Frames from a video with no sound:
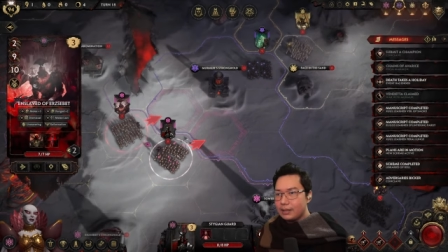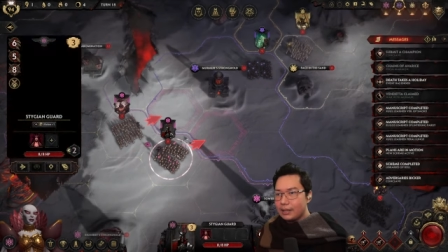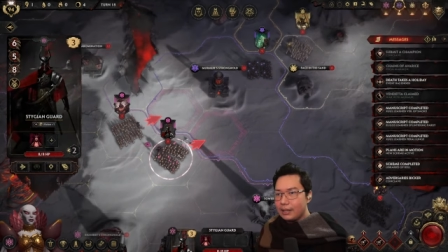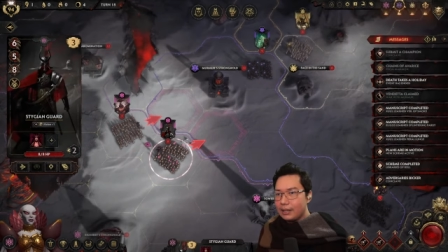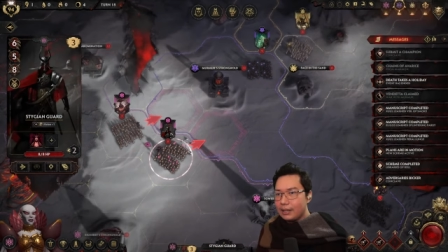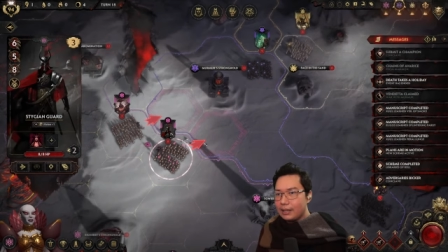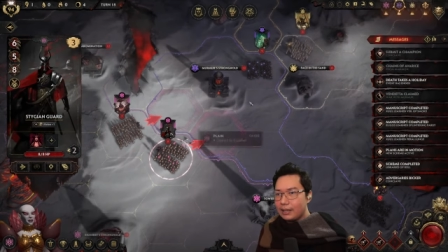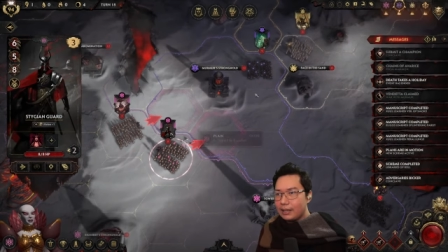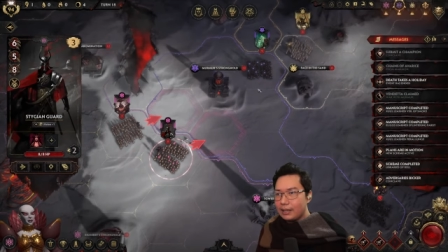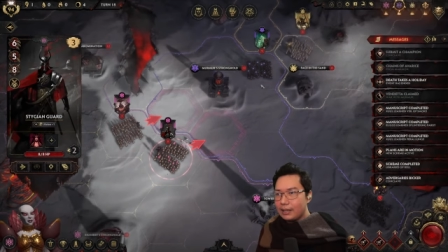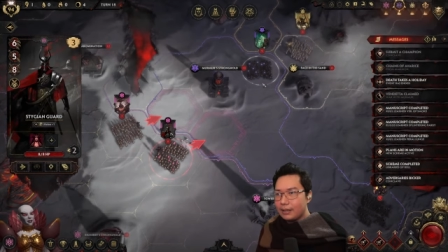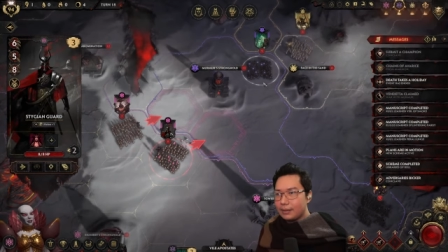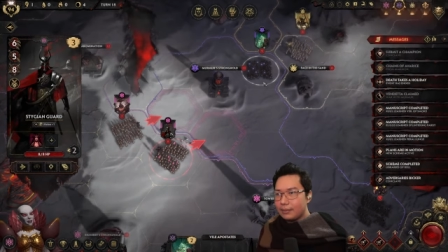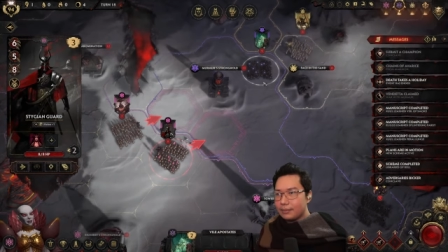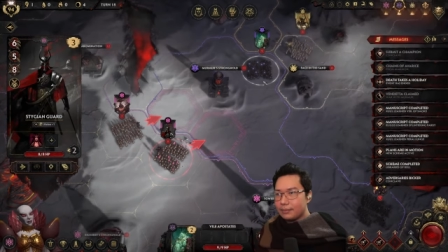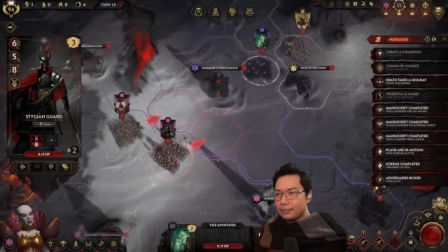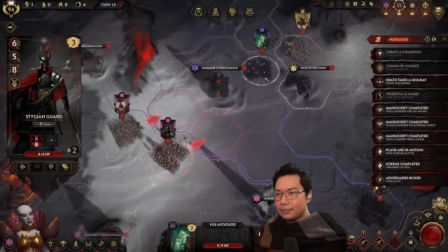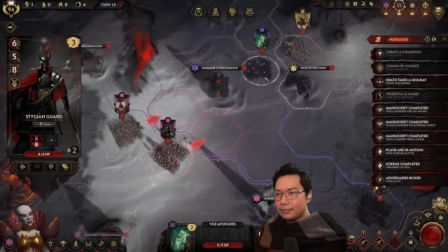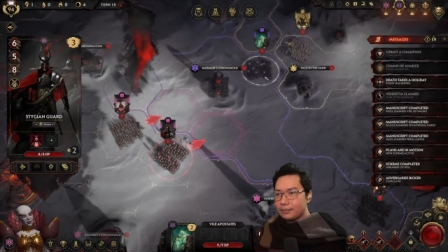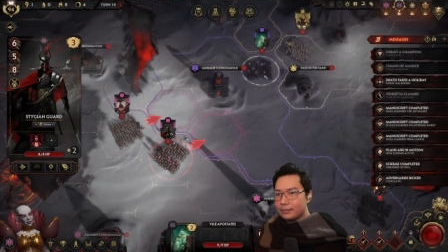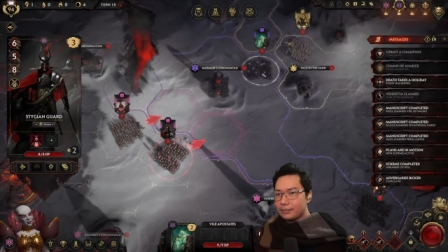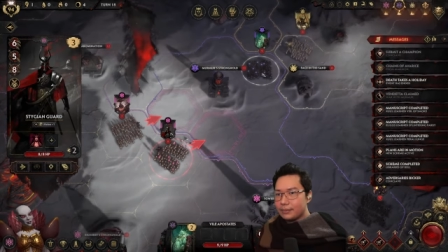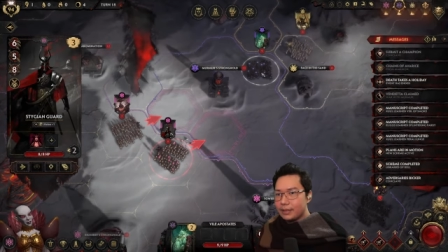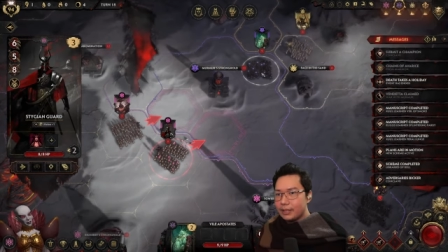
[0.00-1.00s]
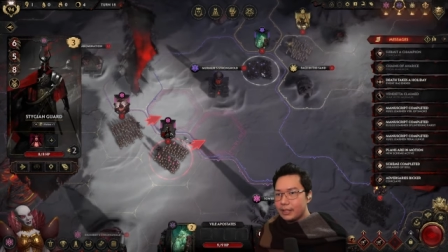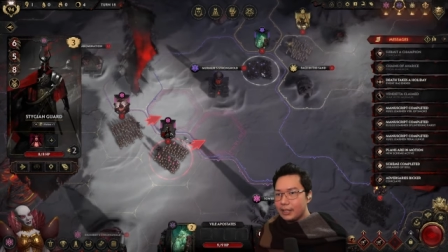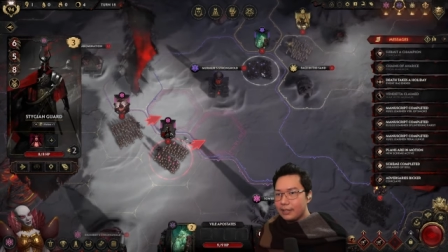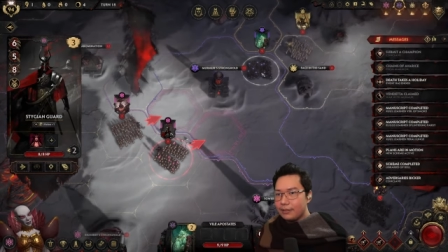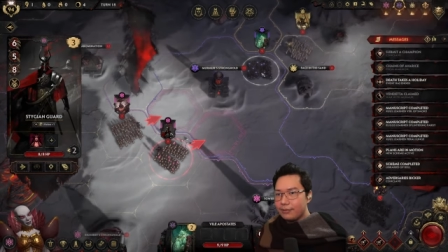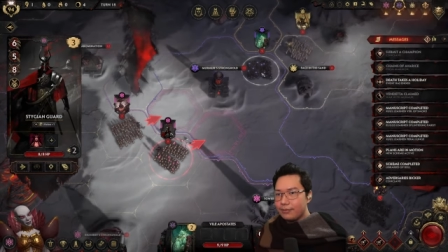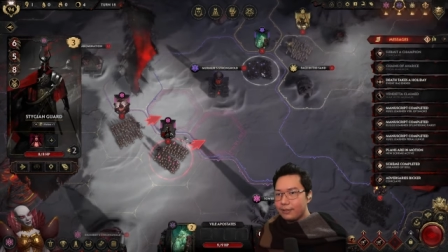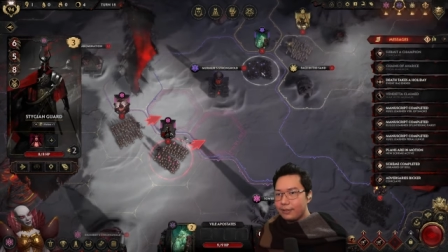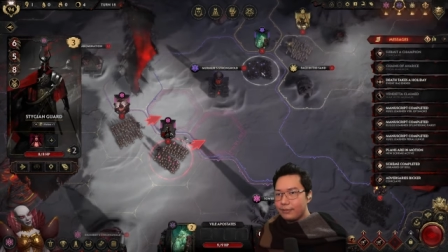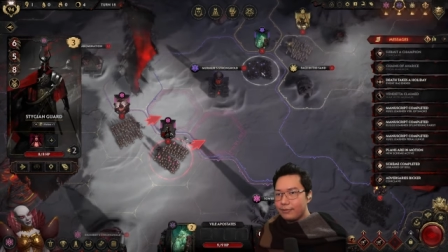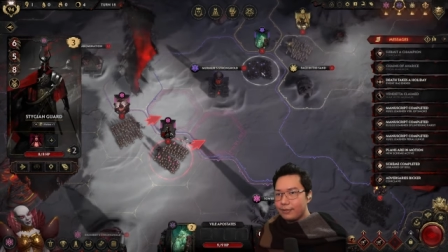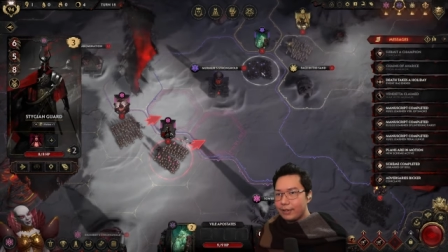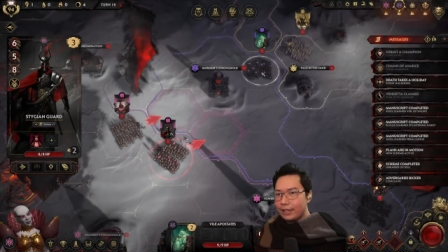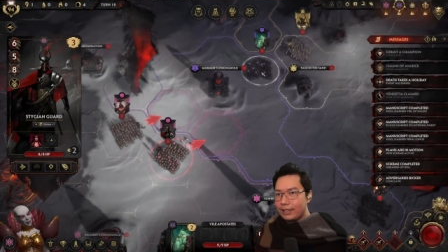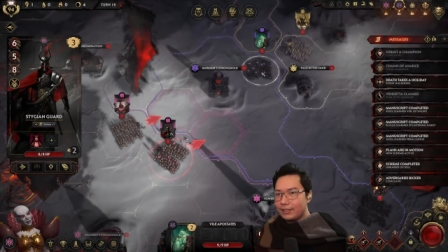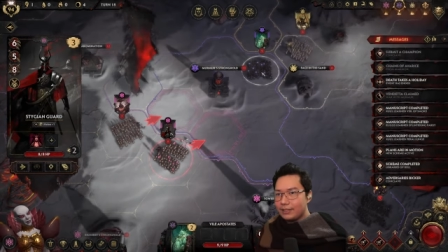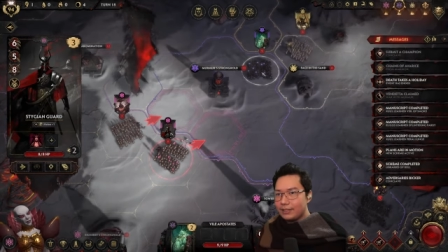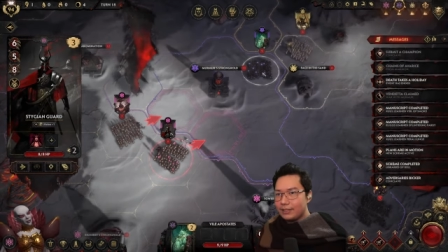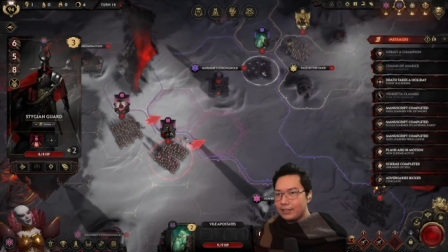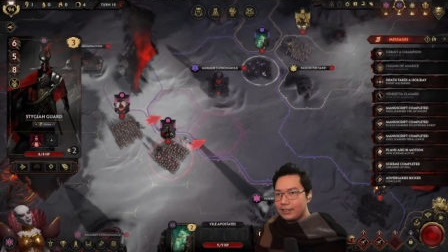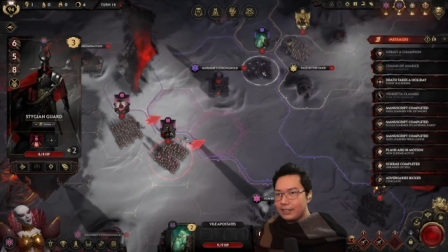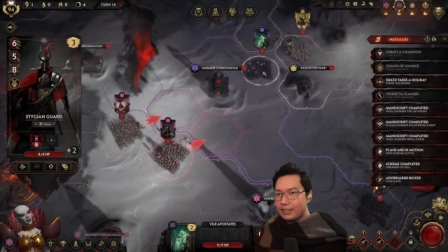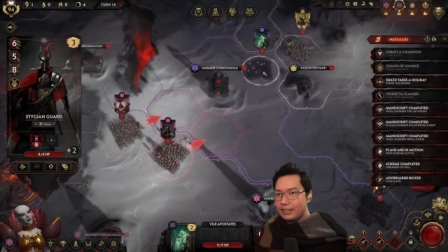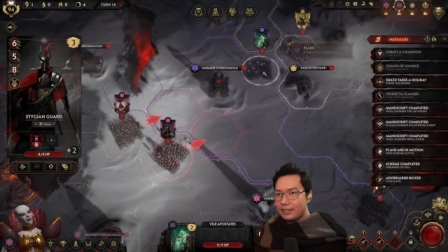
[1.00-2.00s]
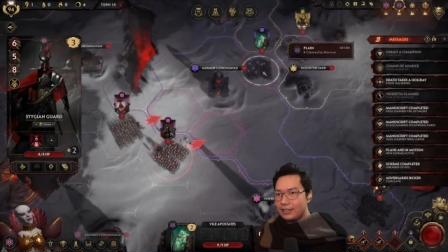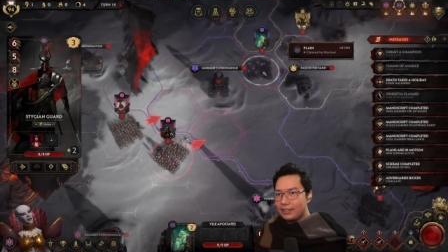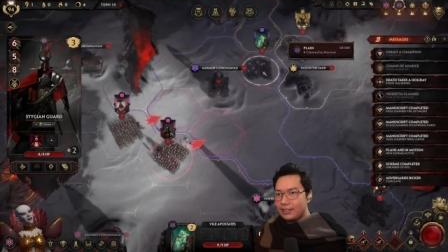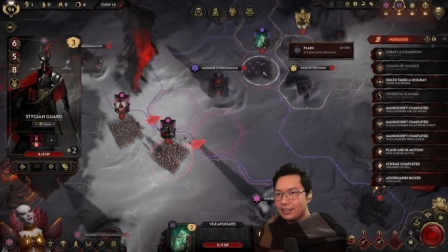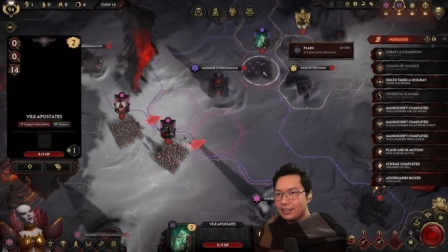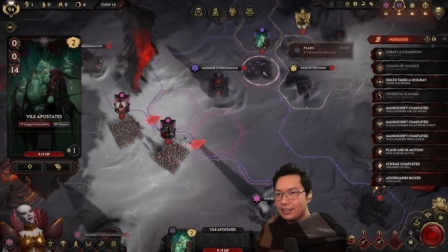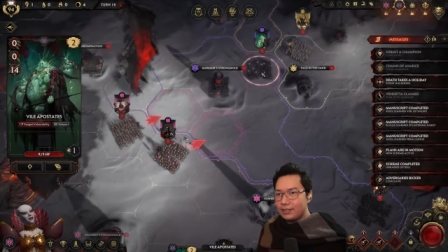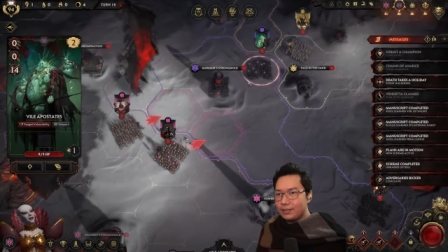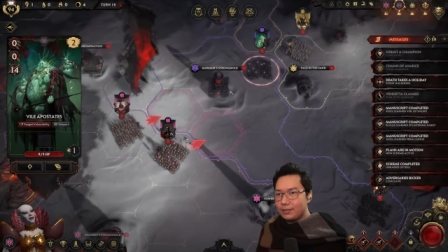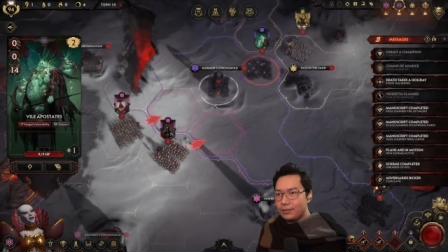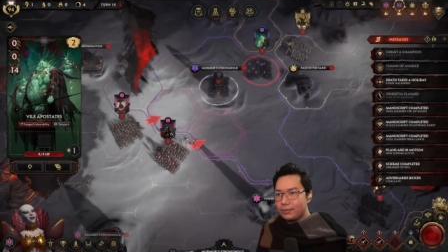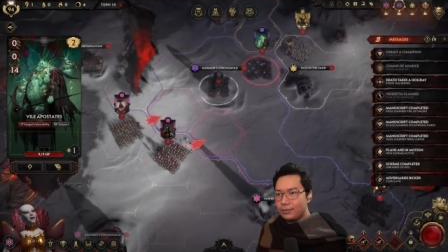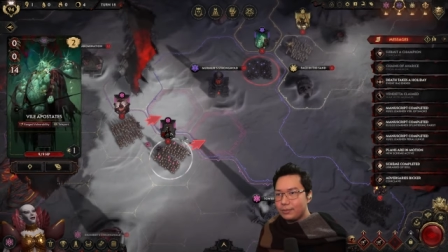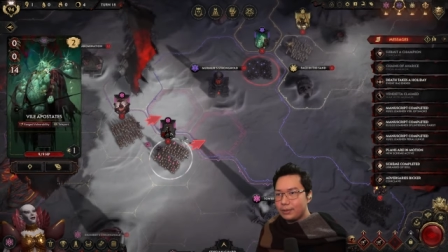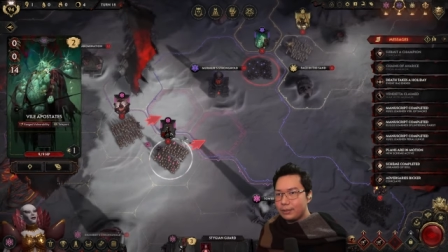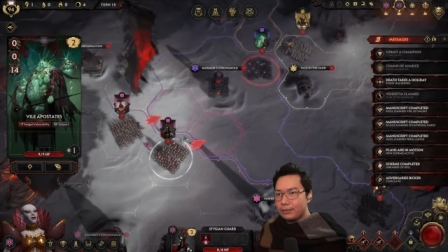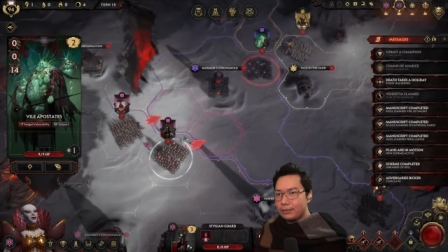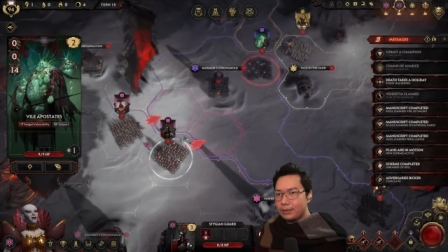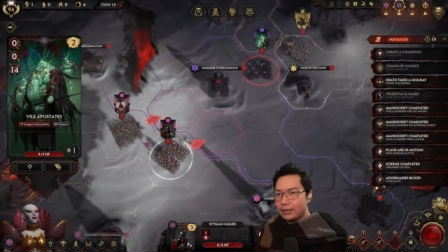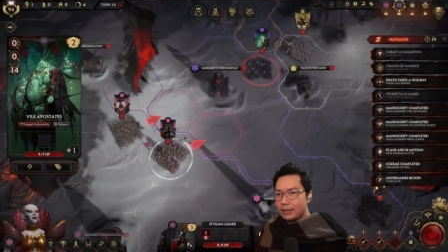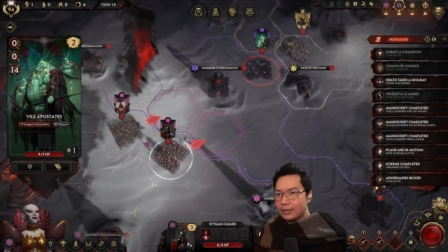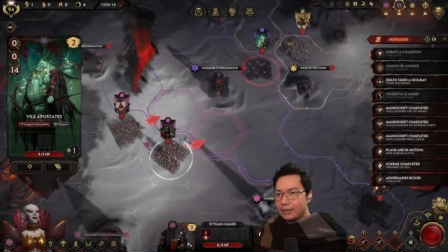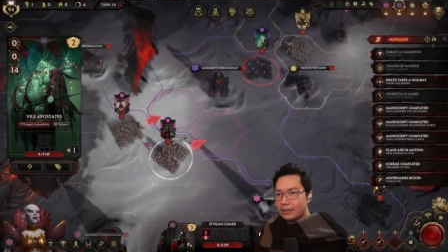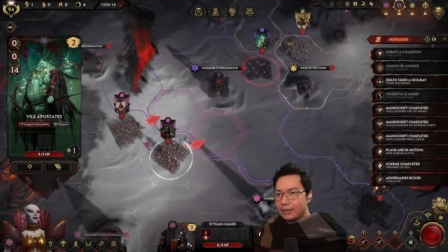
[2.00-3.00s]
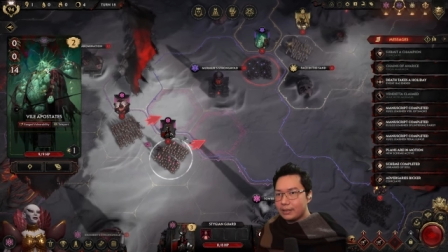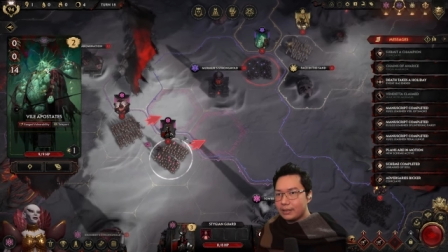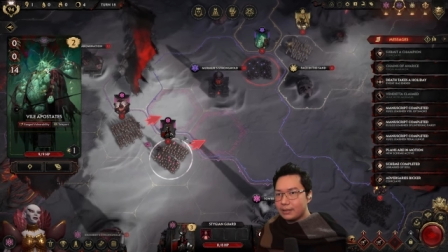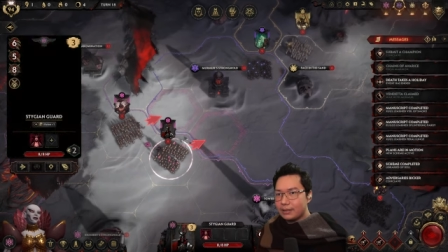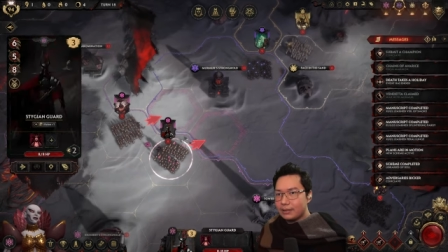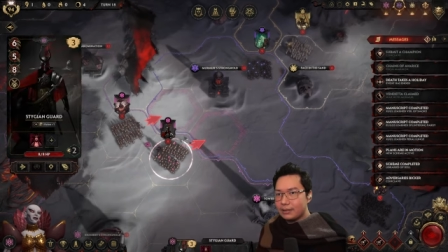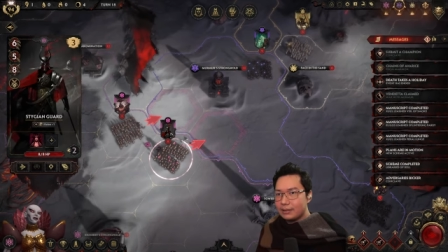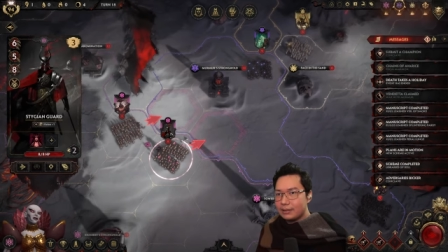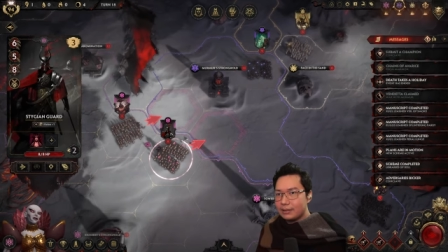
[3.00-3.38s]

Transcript: Um, if it fights this, we will